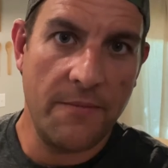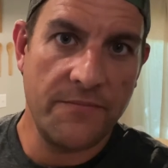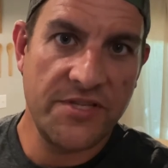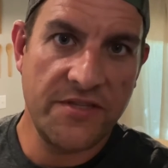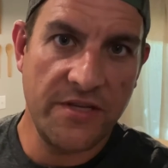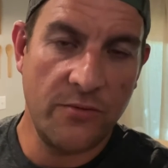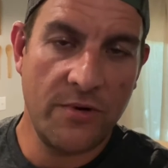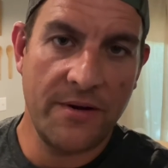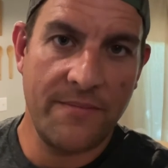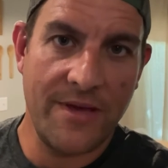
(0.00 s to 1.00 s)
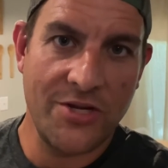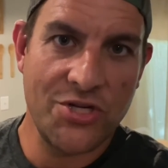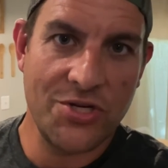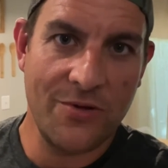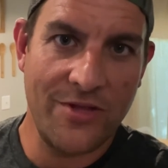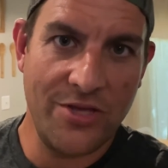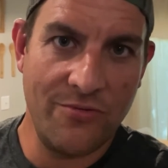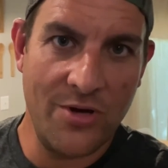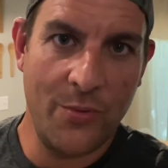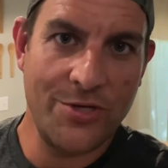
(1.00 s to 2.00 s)
still want to make sure that you
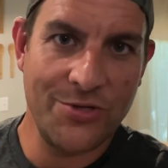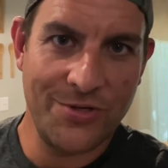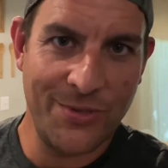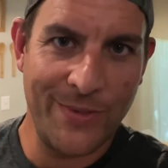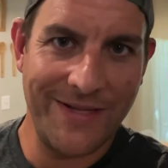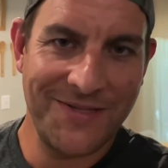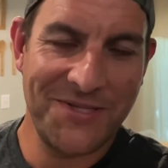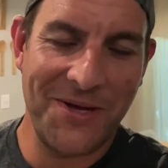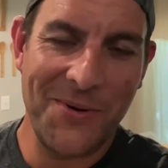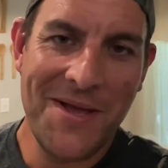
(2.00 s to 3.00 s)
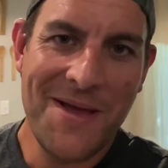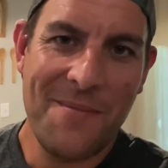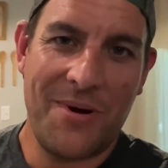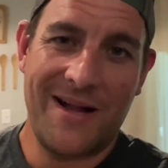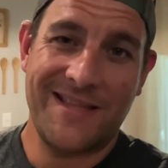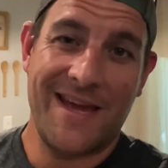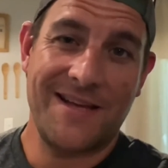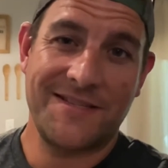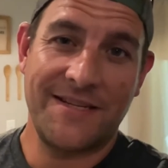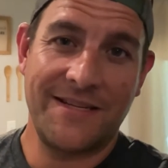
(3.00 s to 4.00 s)
know what you're doing. So
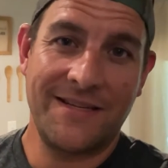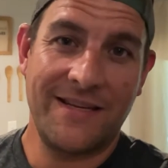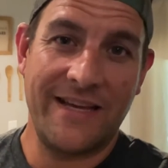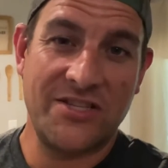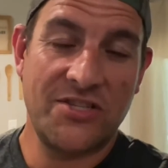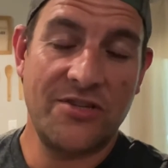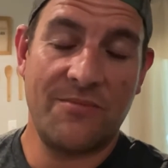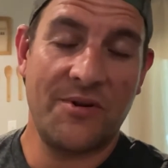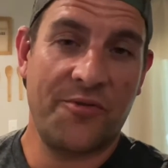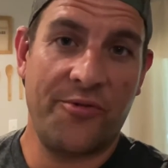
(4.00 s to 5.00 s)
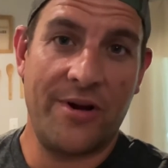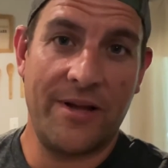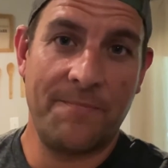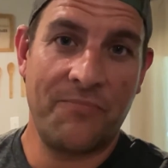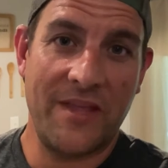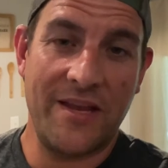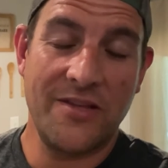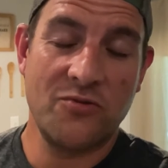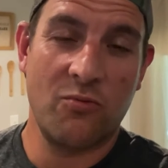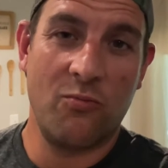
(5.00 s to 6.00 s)
podcasting, it's so much fun. It
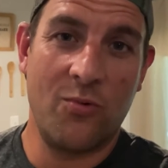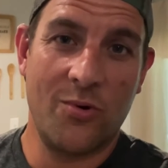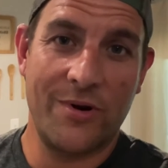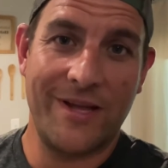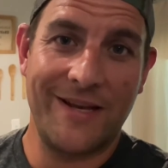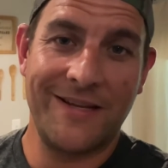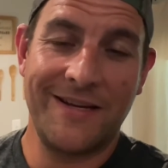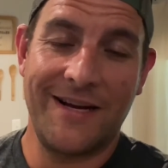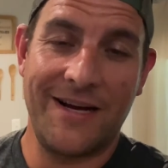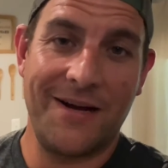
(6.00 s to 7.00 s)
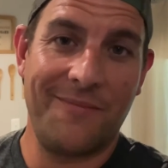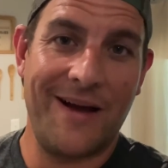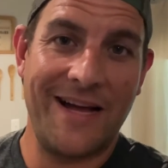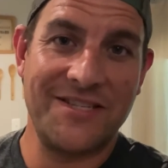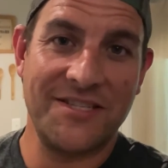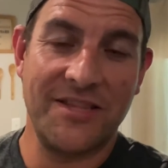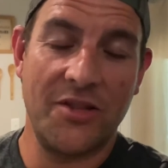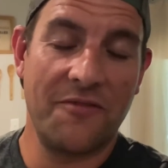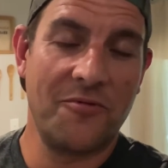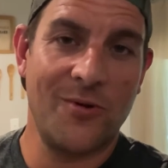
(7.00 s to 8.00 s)
is rewarding. I just
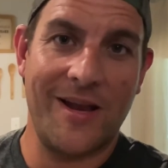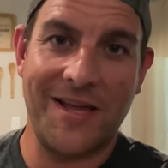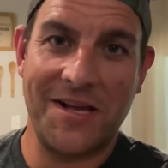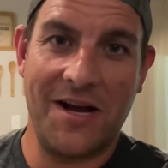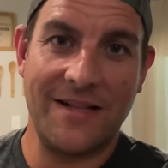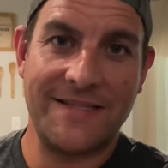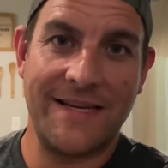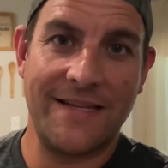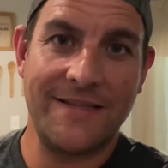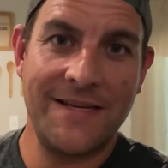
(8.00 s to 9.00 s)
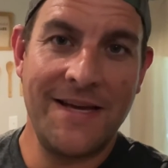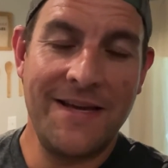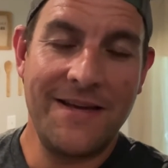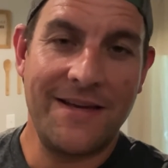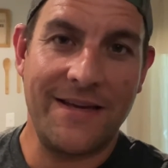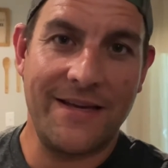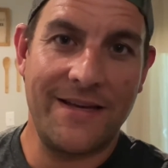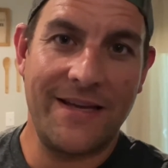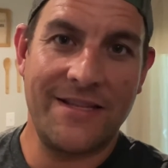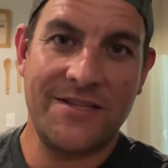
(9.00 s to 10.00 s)
love creating content.
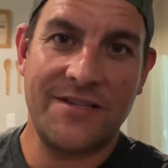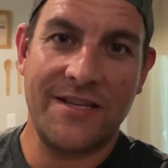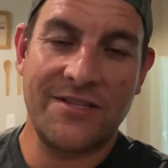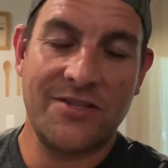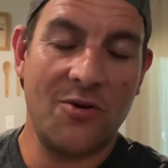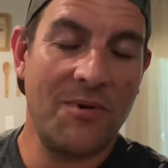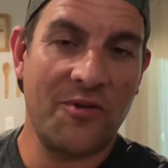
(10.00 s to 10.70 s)
It's so much